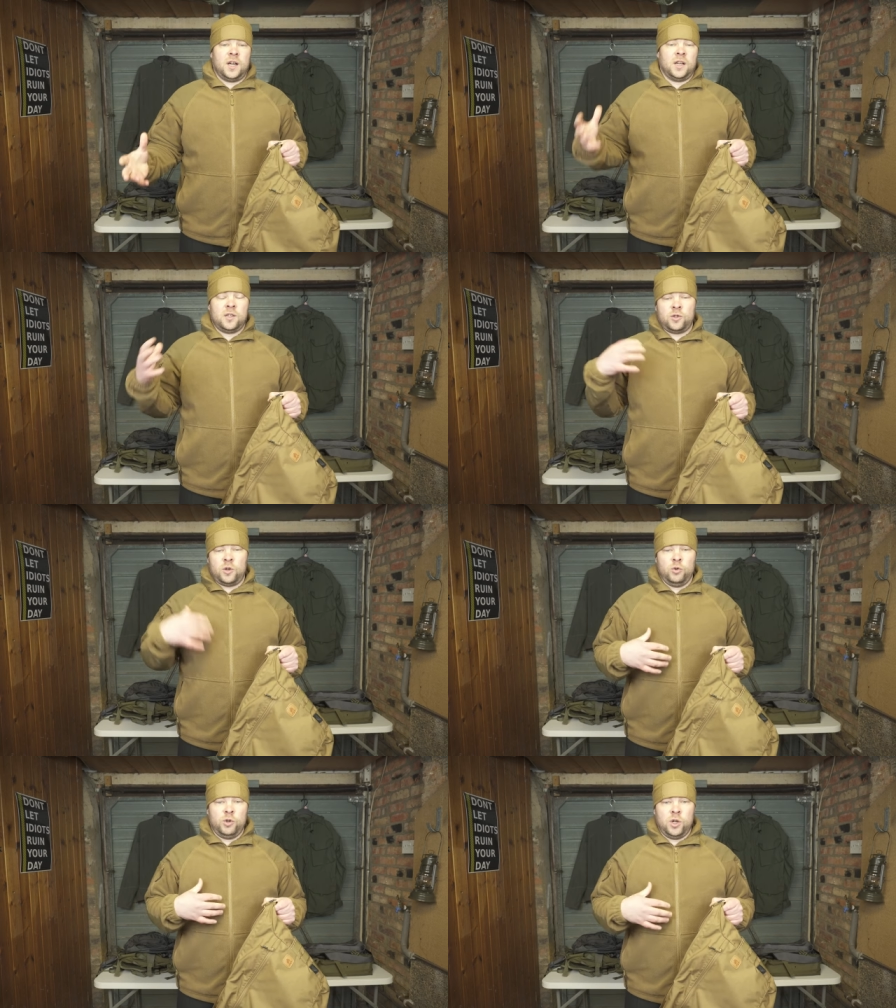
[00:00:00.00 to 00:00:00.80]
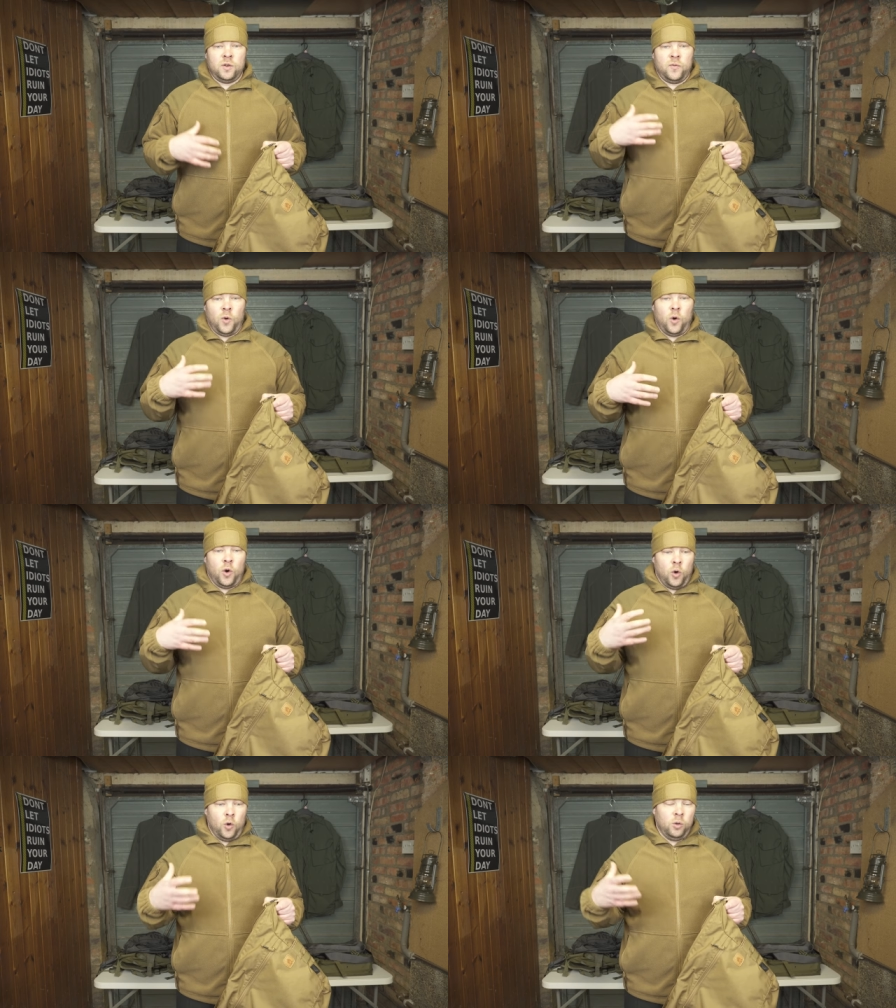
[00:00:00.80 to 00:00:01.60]
a solution for
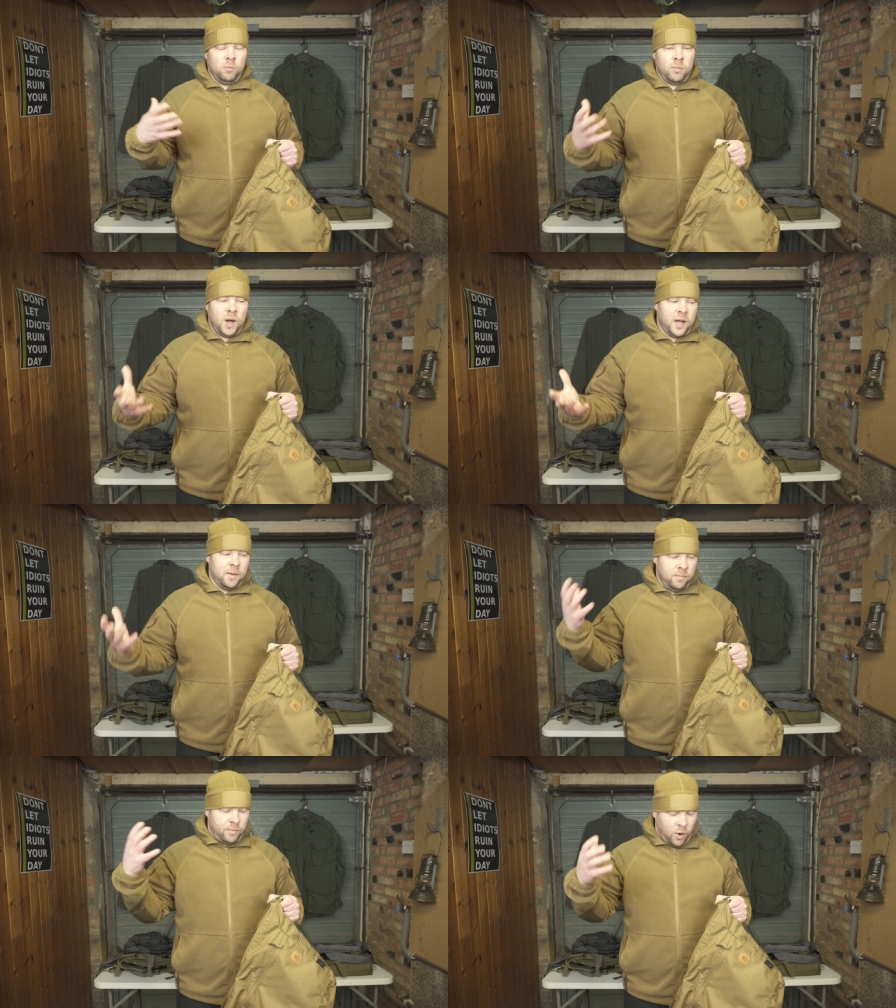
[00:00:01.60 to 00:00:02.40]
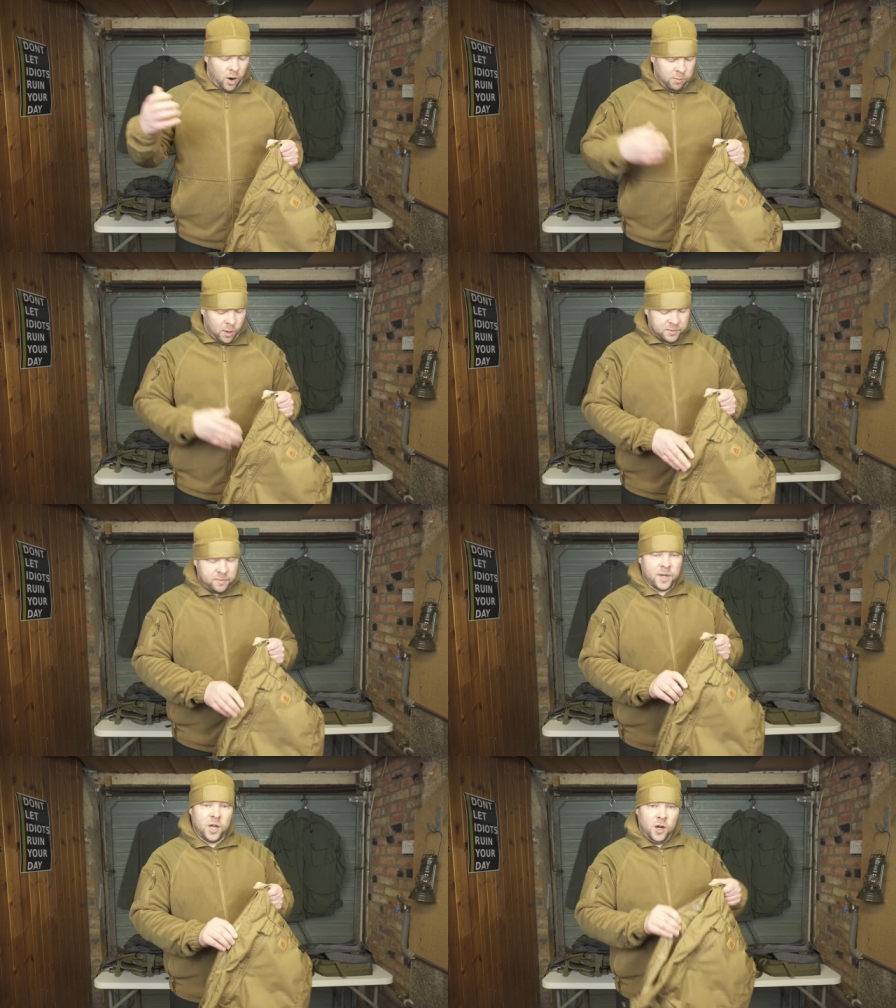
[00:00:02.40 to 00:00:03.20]
all my problems,
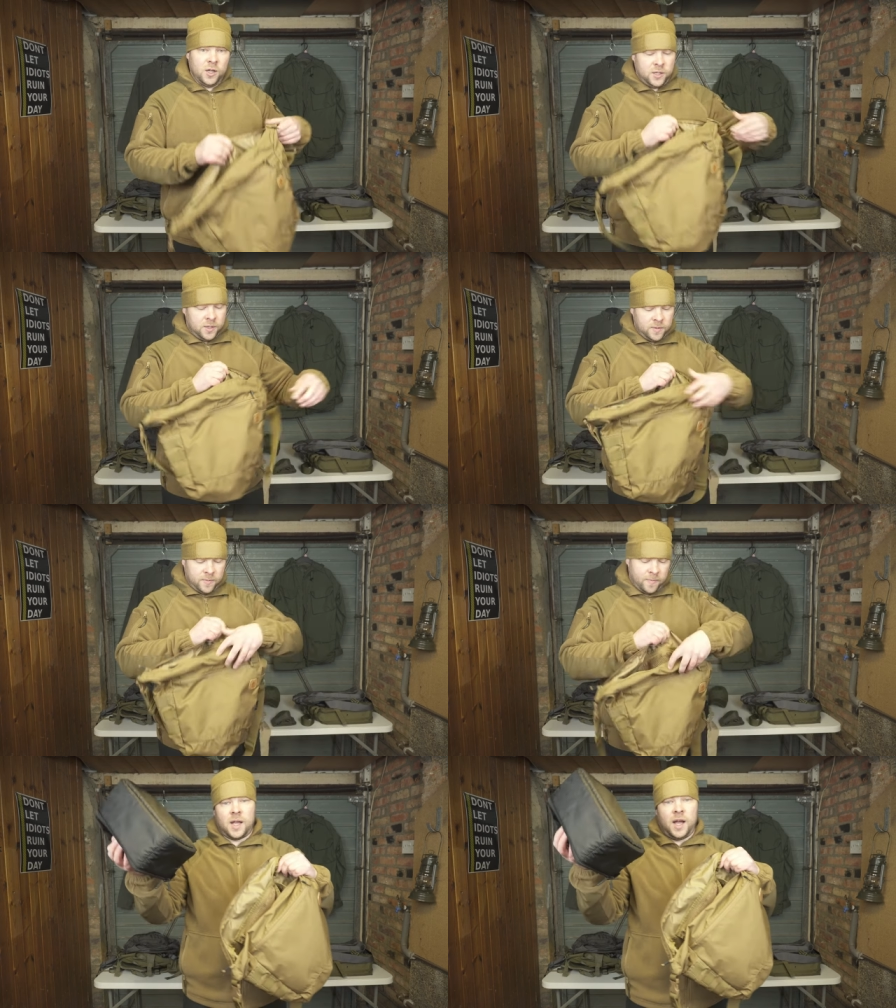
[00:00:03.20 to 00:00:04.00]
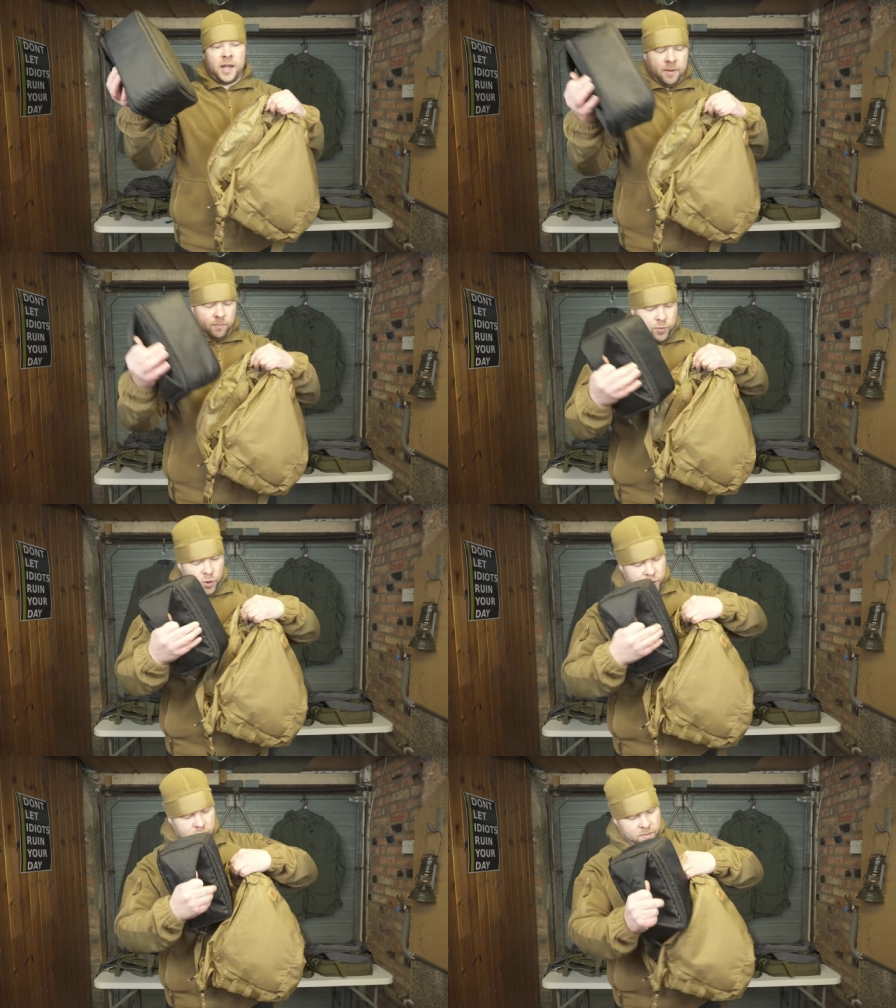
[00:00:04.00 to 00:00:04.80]
because I can
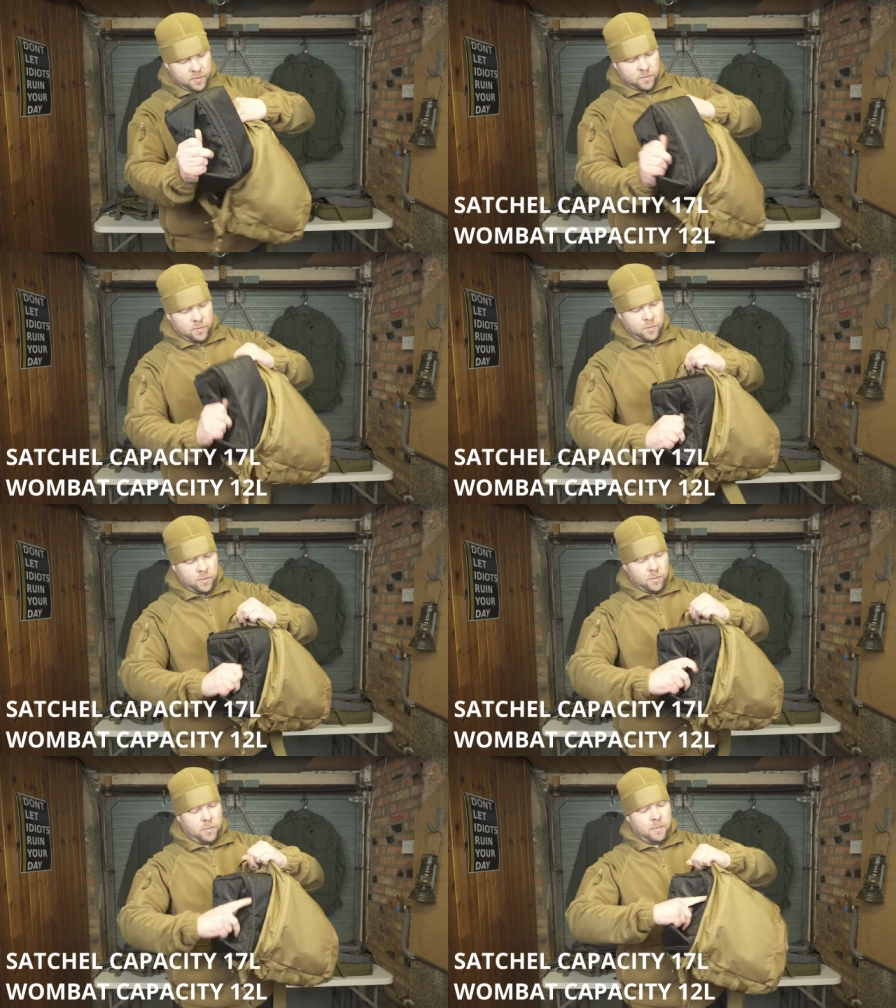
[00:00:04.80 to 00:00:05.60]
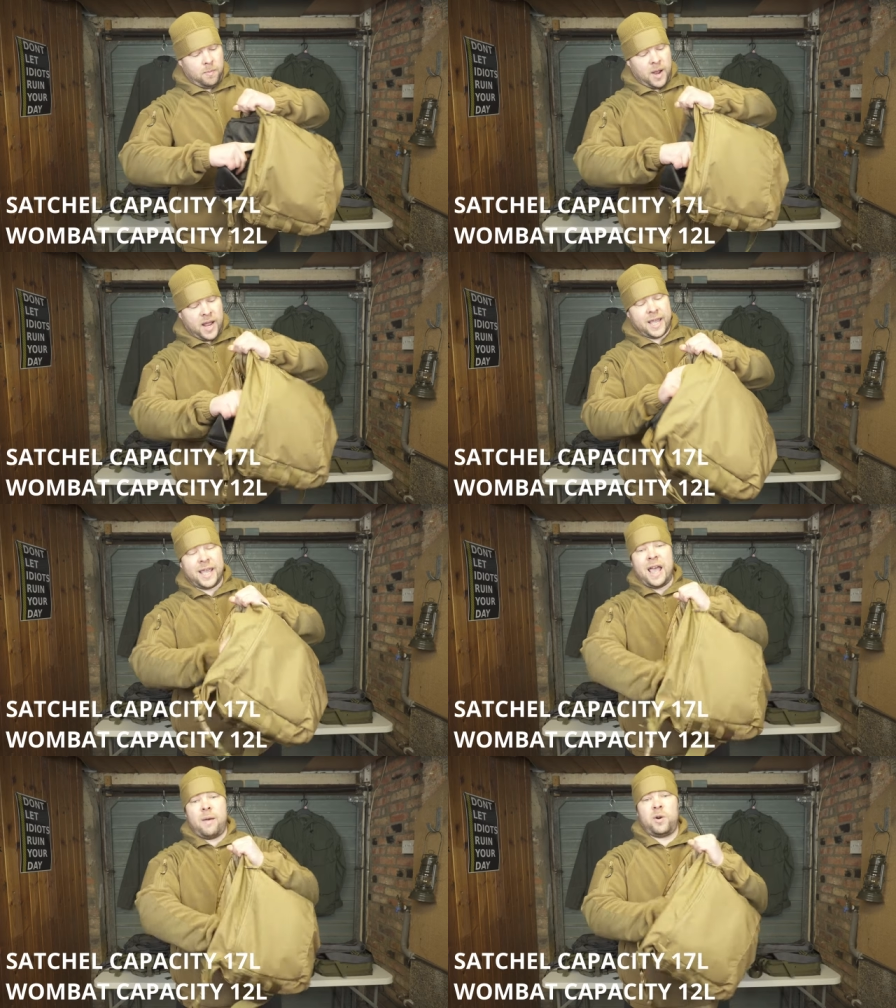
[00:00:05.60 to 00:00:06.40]
put my
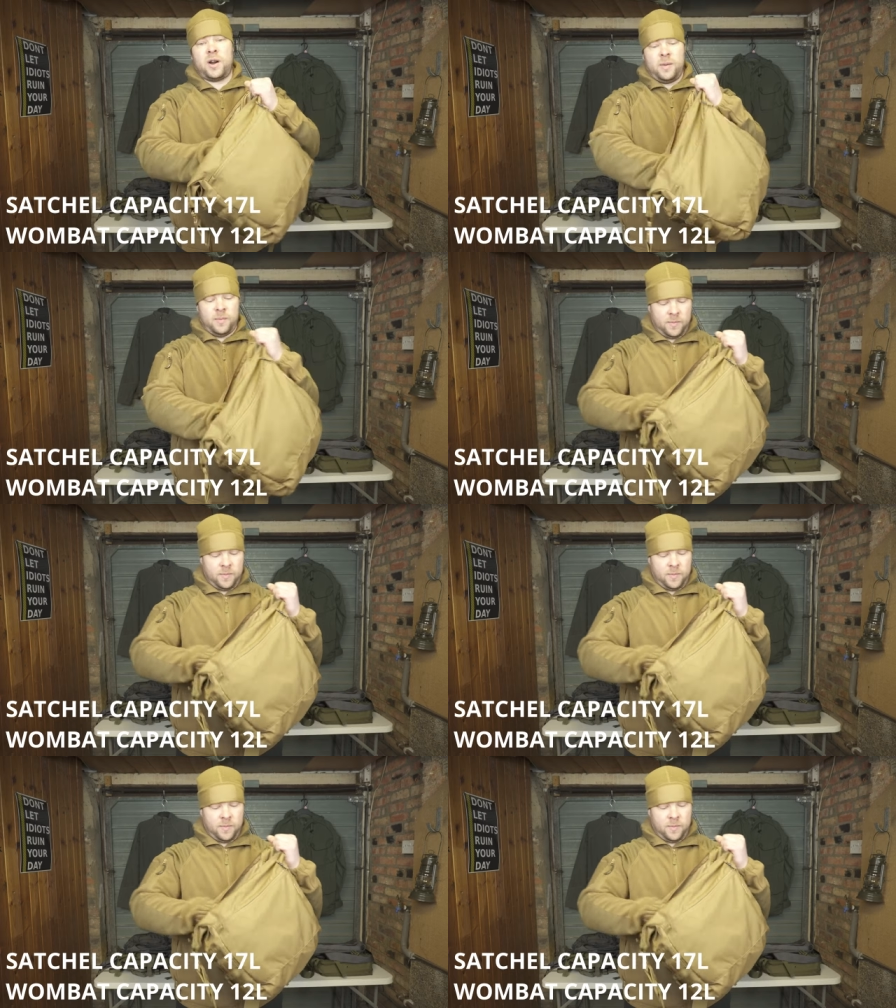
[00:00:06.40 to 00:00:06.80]
camera